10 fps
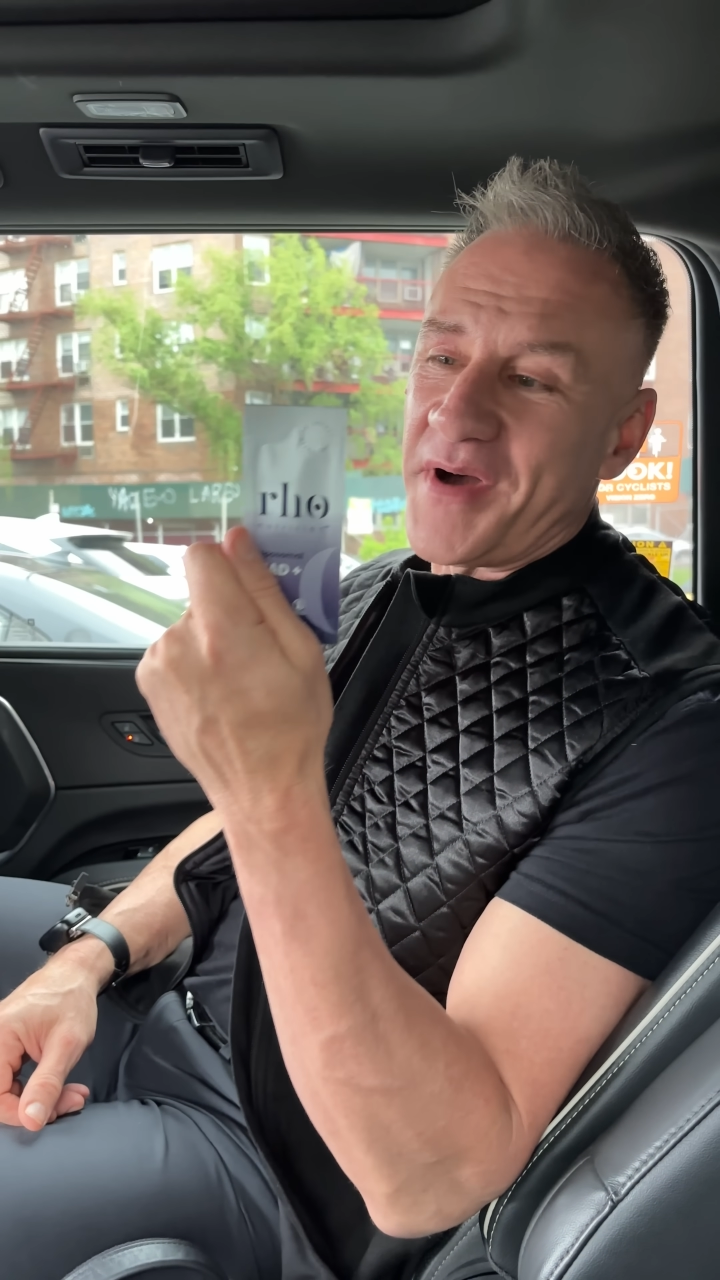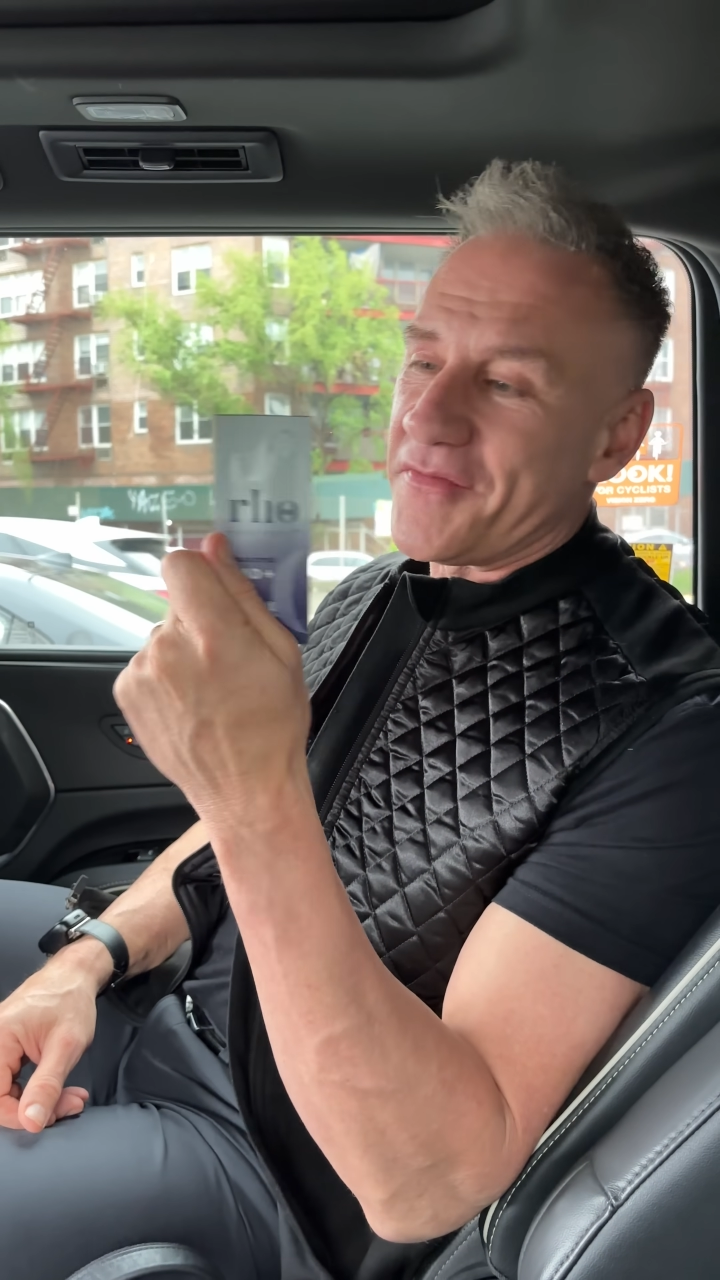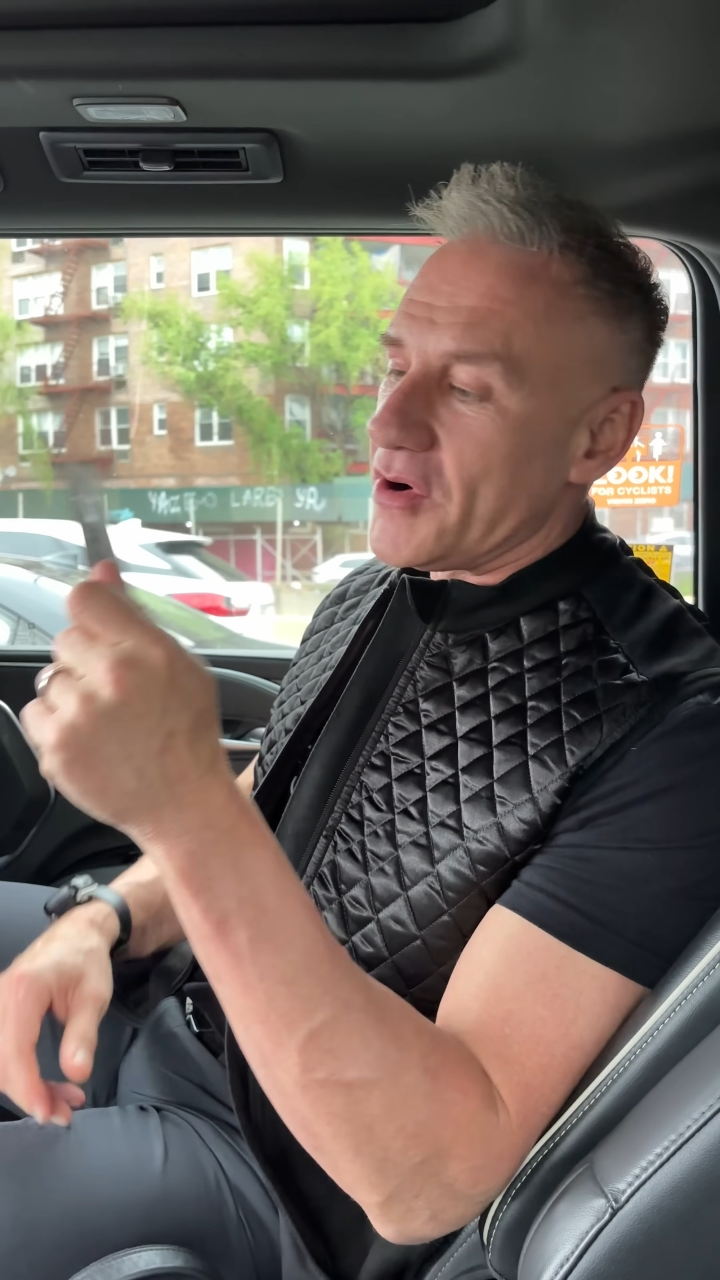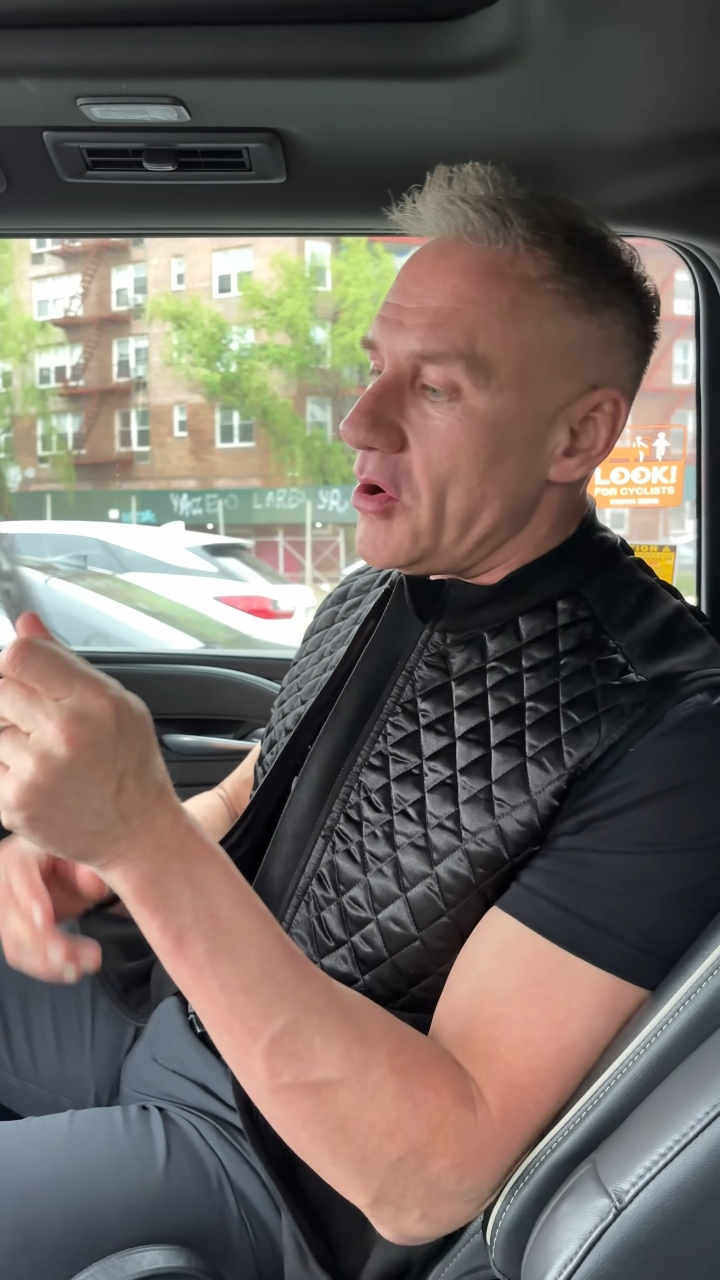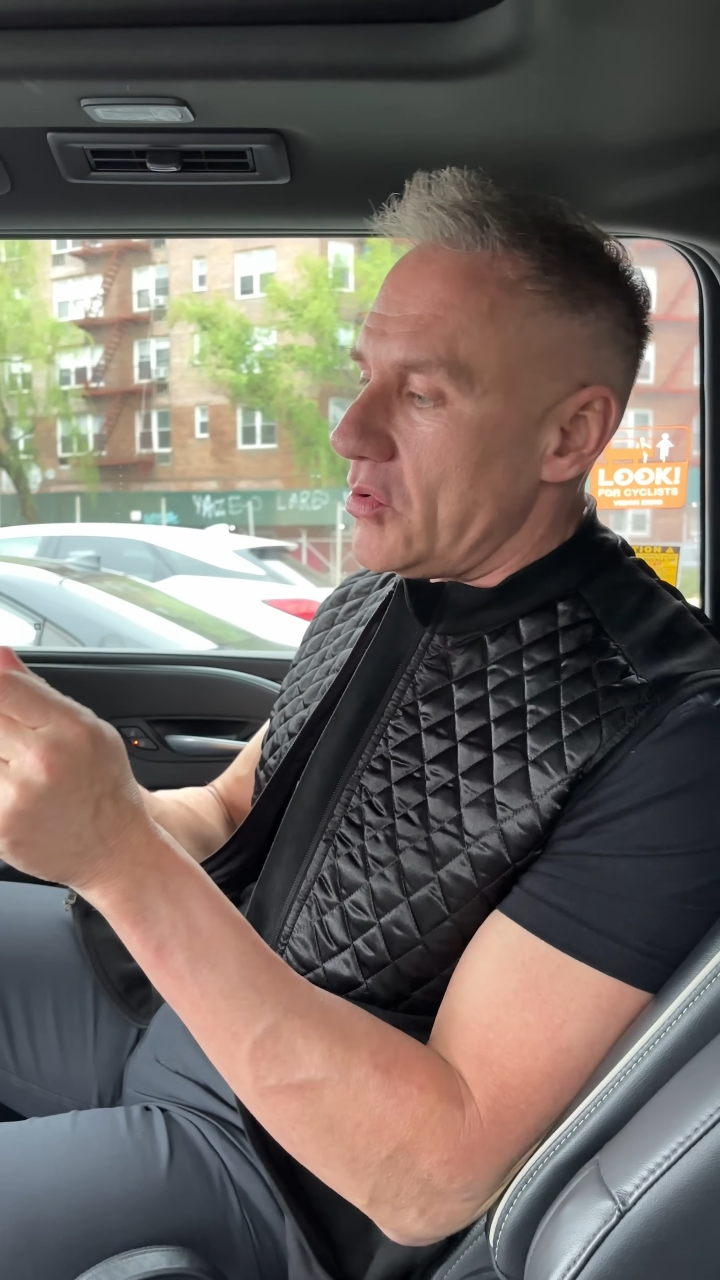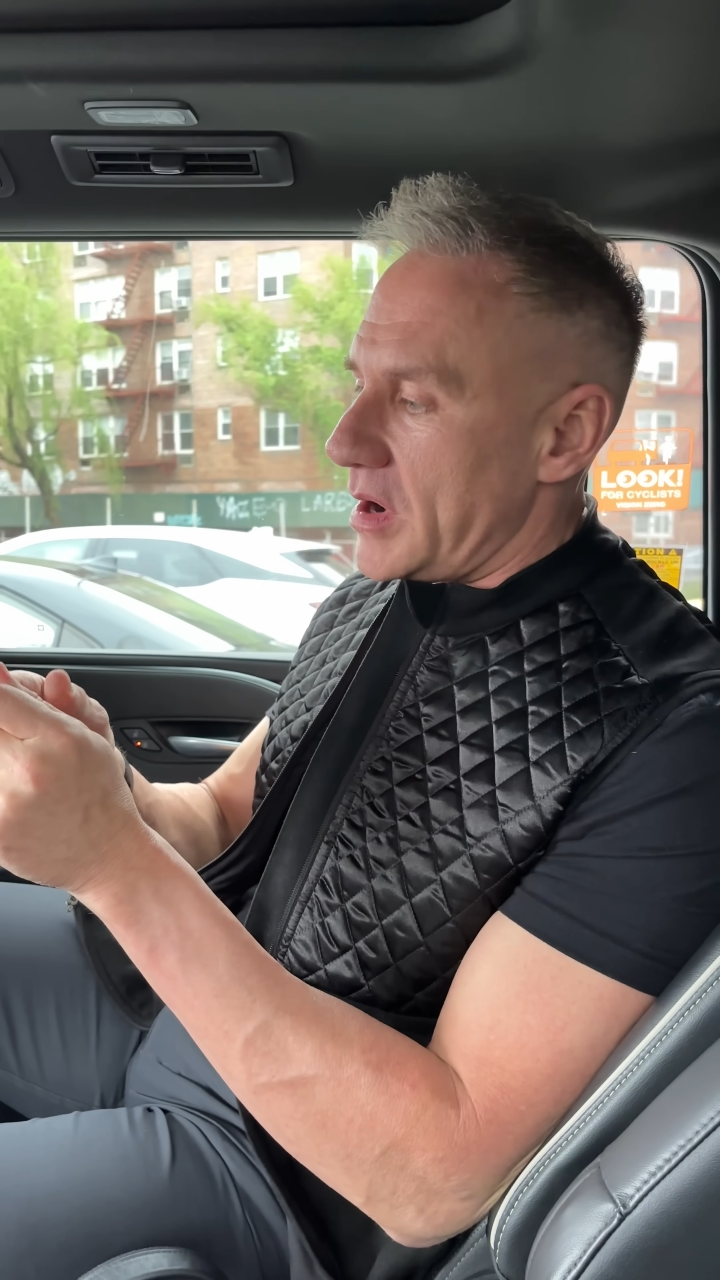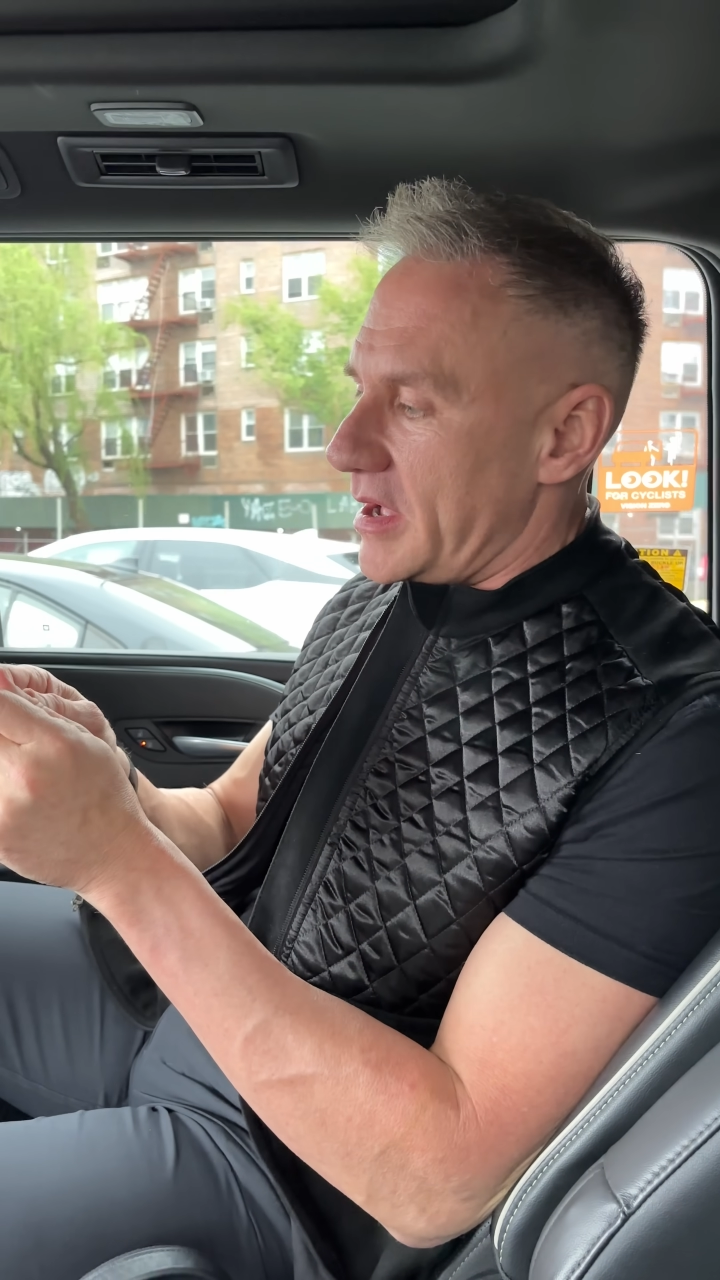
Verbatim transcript: by ROH.